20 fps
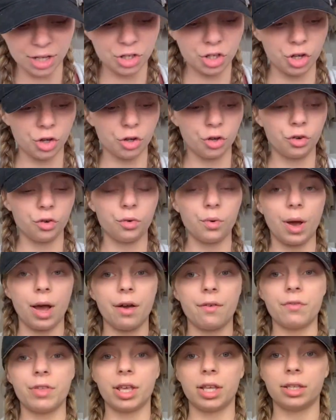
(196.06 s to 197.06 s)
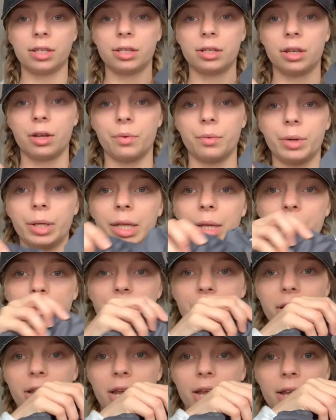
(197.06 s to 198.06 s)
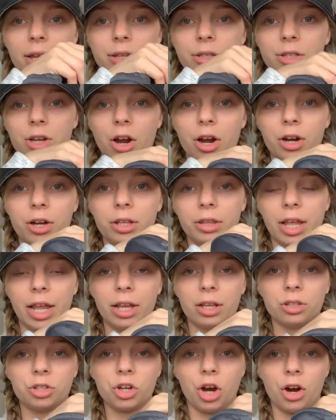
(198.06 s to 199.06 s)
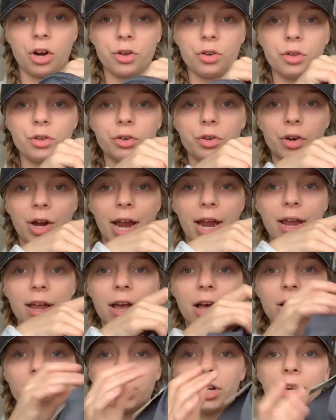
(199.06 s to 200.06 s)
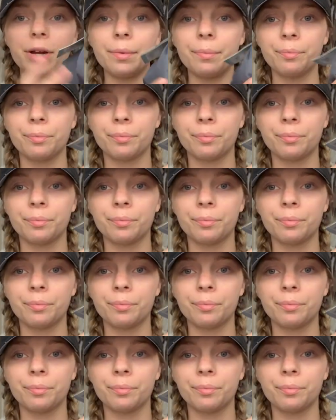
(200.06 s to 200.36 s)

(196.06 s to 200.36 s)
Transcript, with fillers: 2 of this really pretty dark, like charcoal gray color.